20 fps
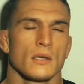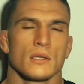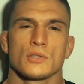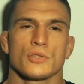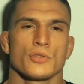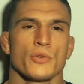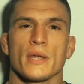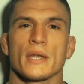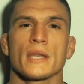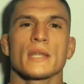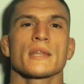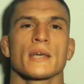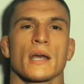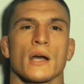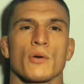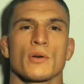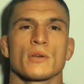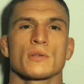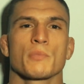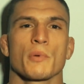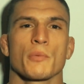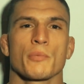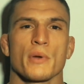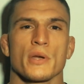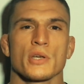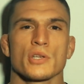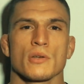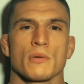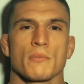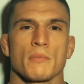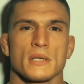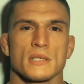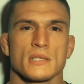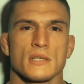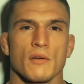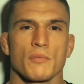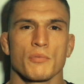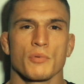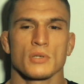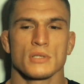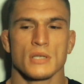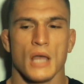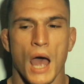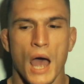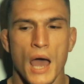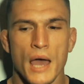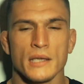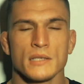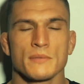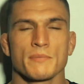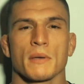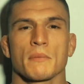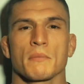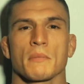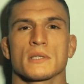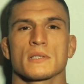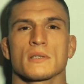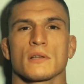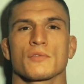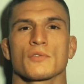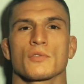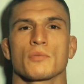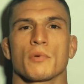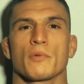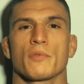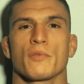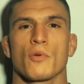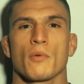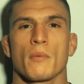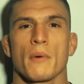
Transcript: do anything, I always put pressure on myself because I expect myself to perform.